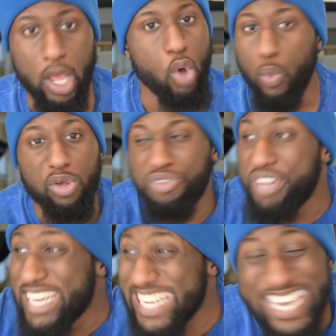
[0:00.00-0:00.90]
We'll
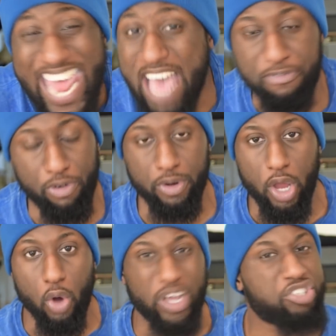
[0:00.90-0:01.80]
never
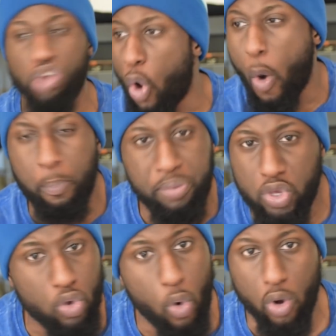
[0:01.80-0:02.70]
know. It's all
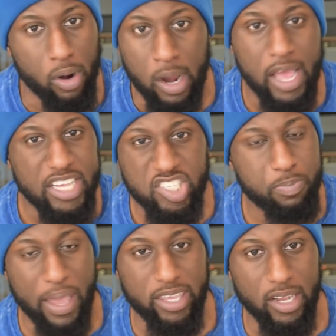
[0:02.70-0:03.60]
pure
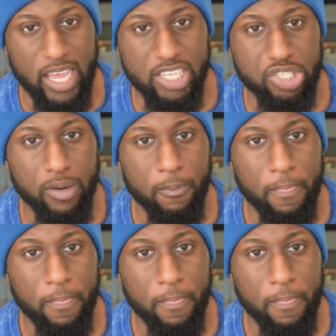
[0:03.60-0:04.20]
speculation.